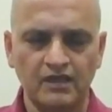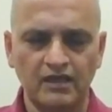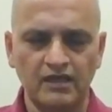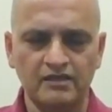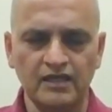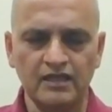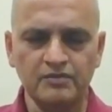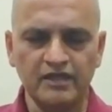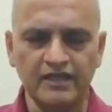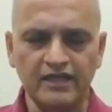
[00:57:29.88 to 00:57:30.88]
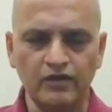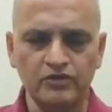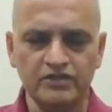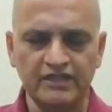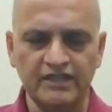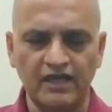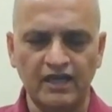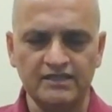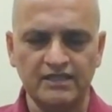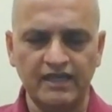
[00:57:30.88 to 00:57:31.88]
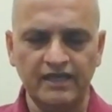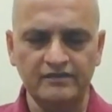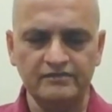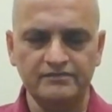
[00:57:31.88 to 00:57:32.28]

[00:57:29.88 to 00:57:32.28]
and deliberately closing the eyes again.